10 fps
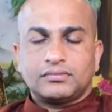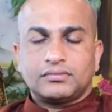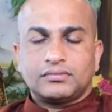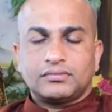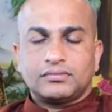
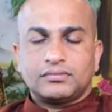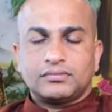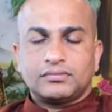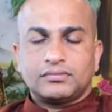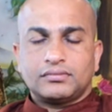
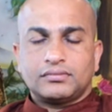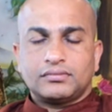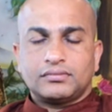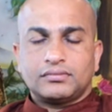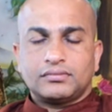
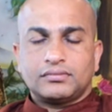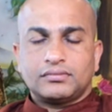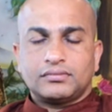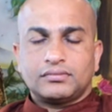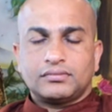
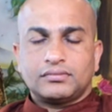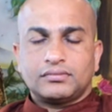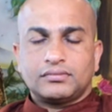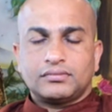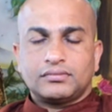
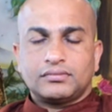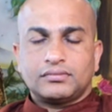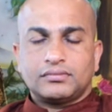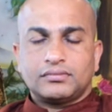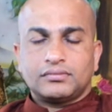
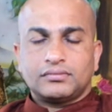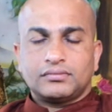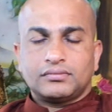Nobody speaks.